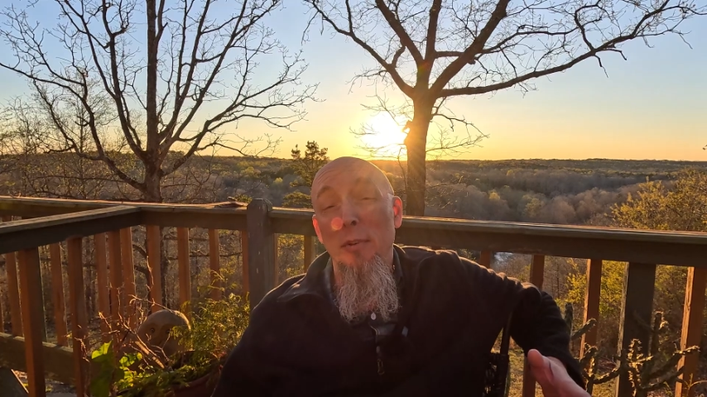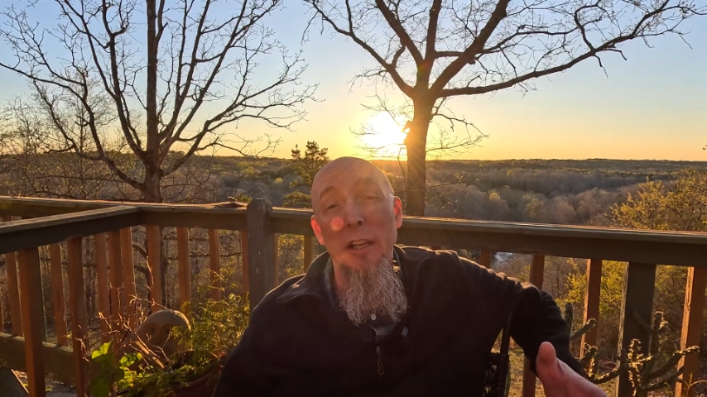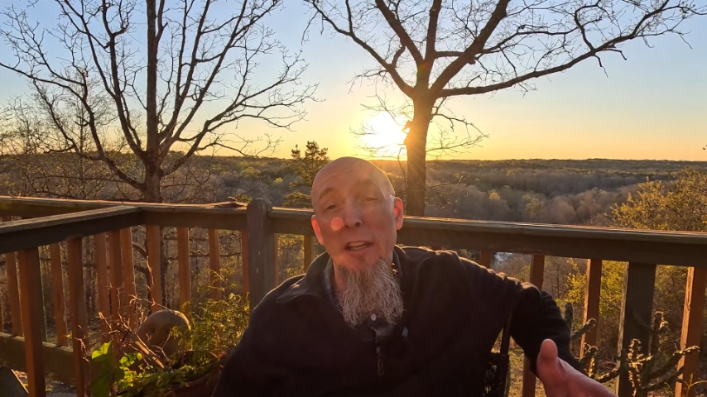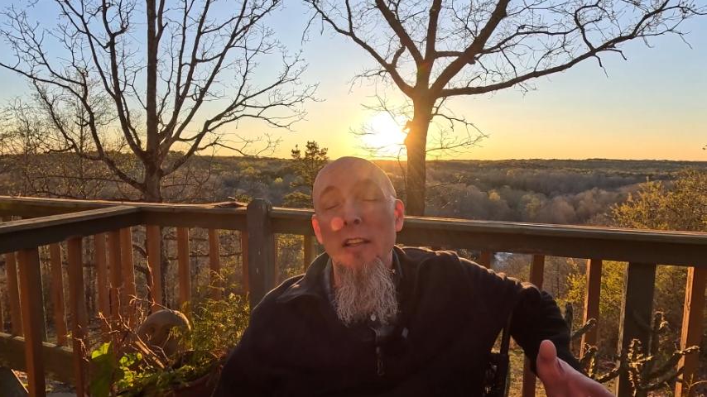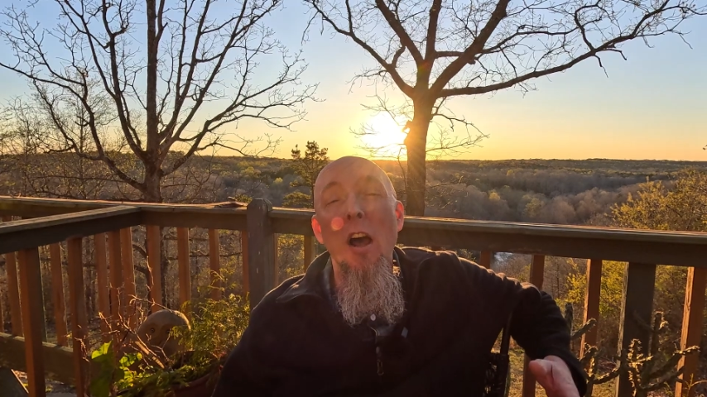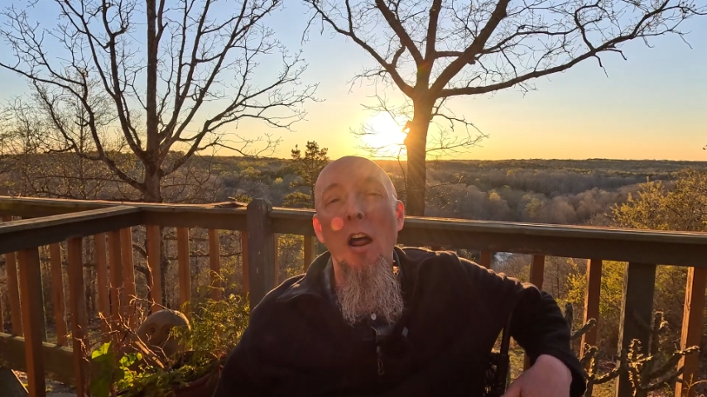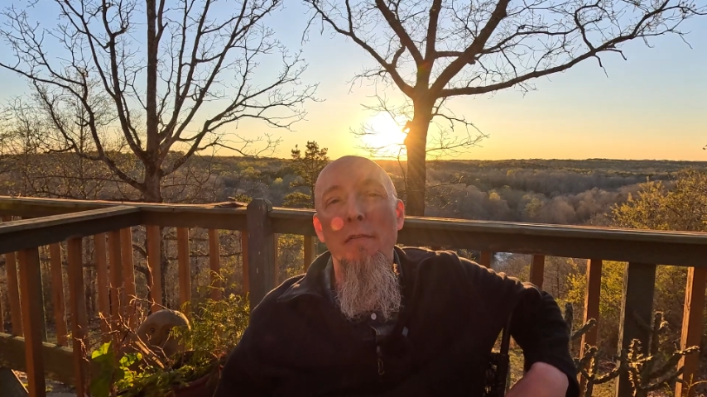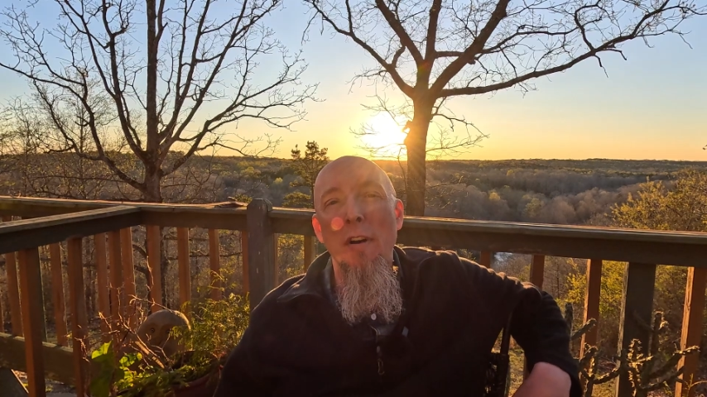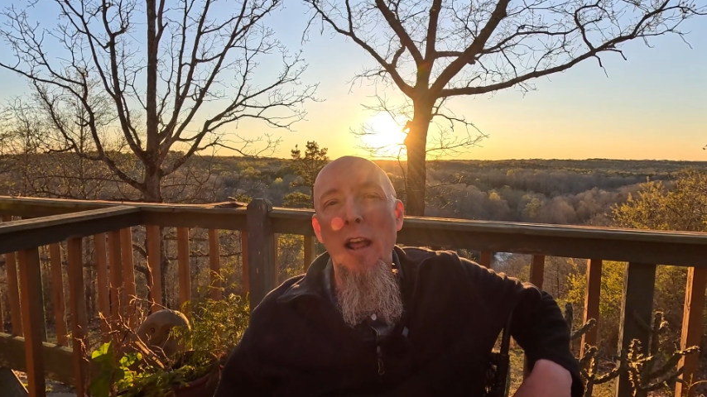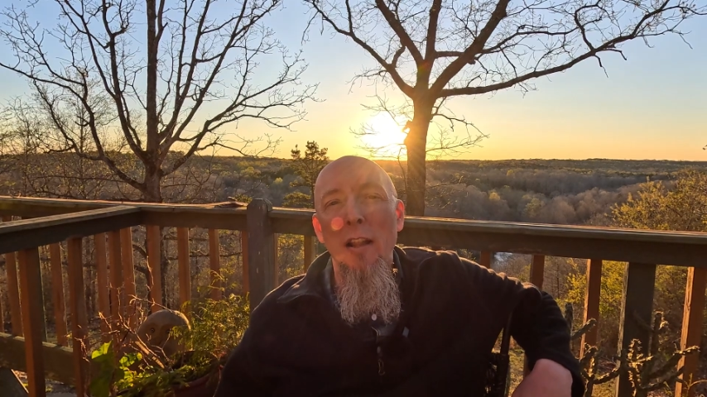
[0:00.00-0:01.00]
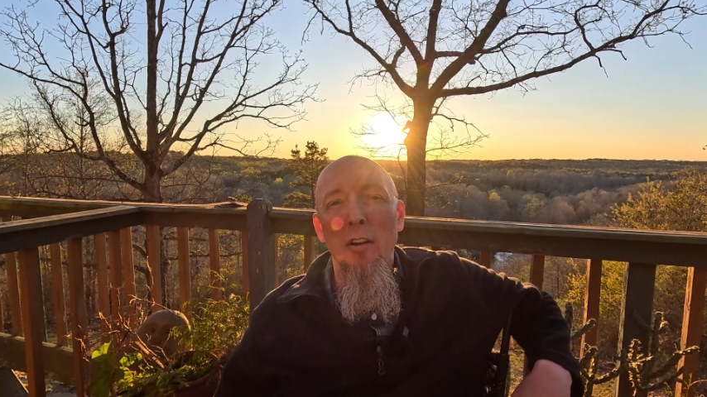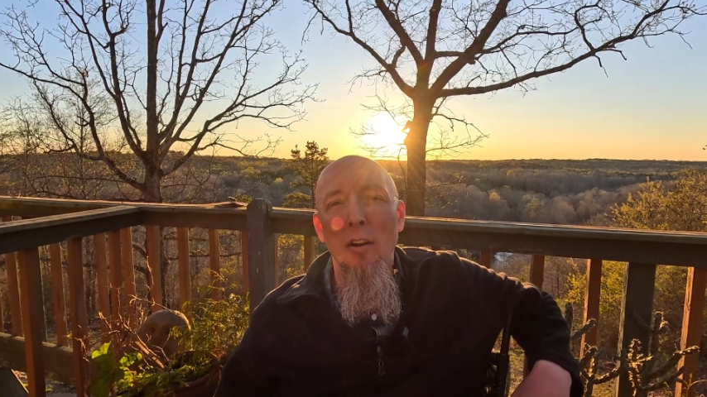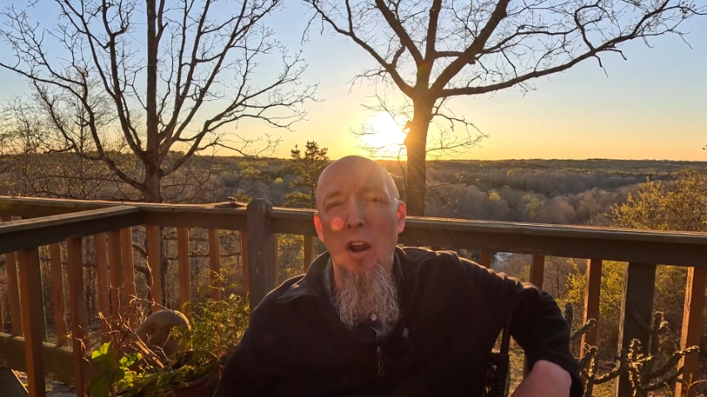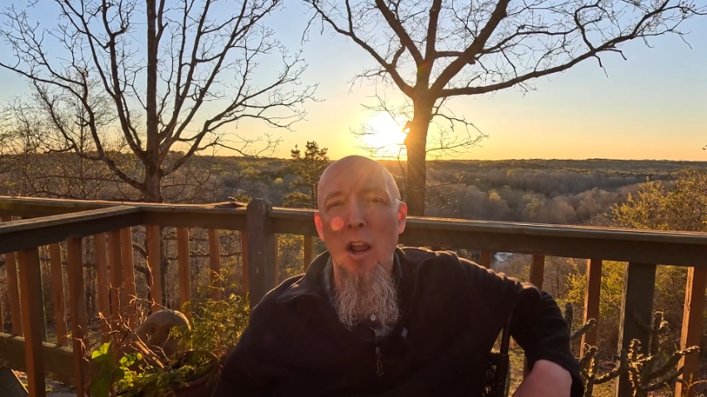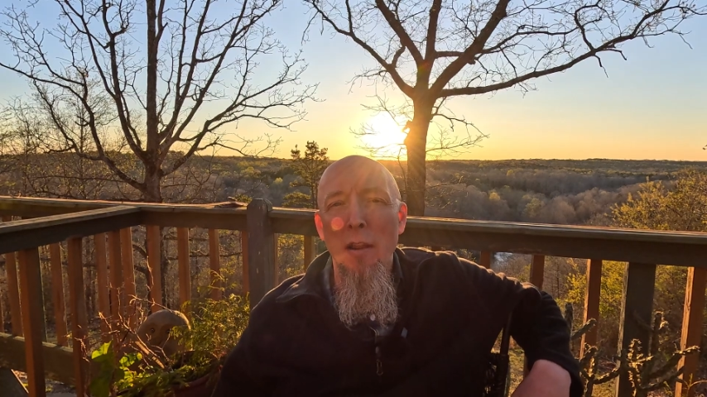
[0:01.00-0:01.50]
any non-violent
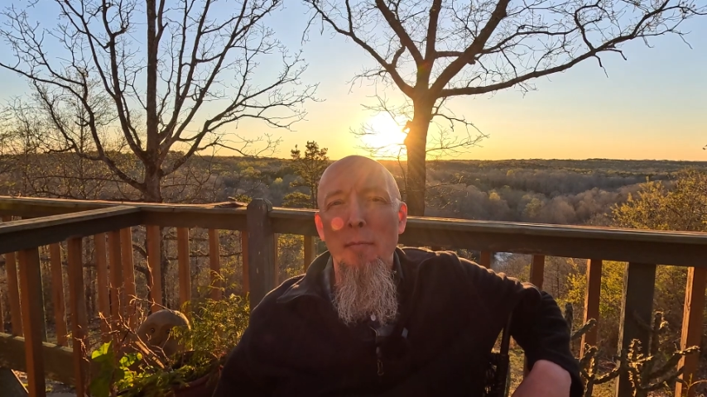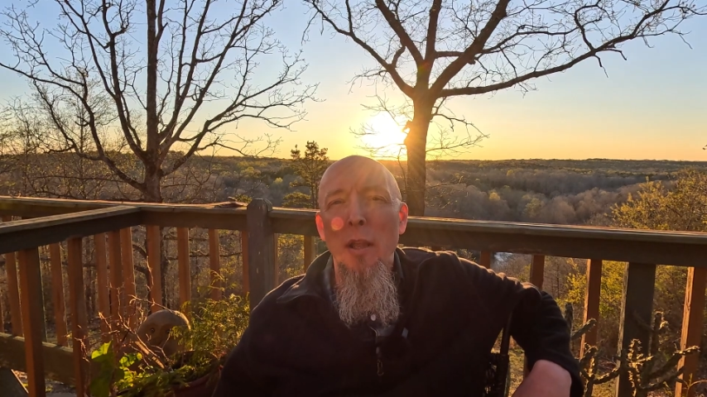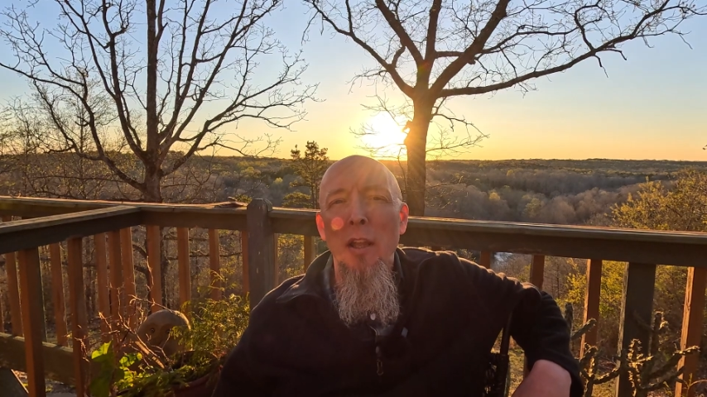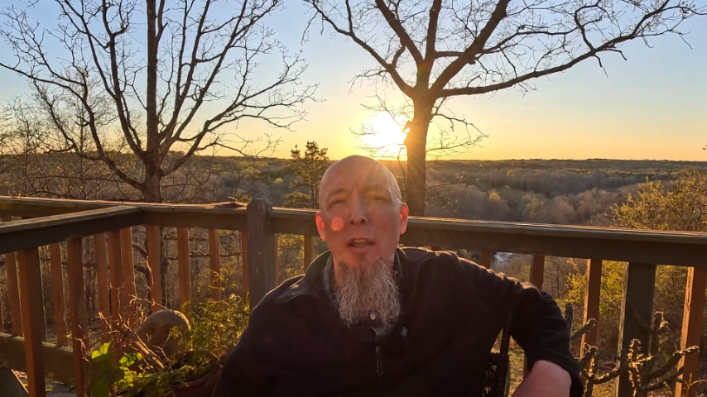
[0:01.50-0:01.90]
crime,